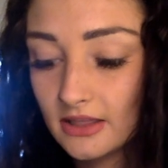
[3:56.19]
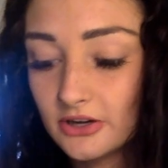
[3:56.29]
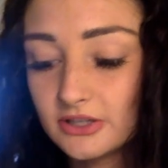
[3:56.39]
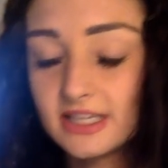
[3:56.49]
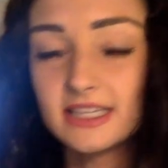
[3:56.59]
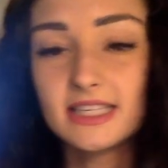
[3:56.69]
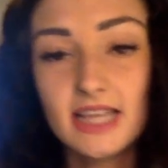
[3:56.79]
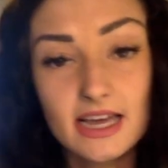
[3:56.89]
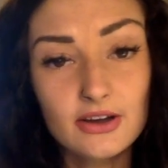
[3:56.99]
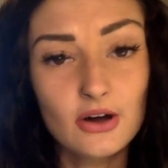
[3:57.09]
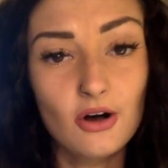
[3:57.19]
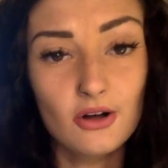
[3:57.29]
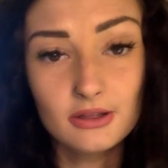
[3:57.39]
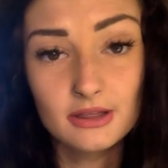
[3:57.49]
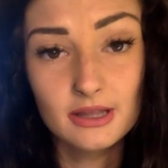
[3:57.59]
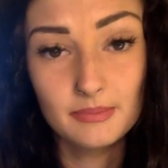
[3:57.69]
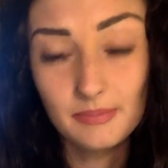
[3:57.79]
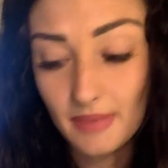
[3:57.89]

there's this thing called the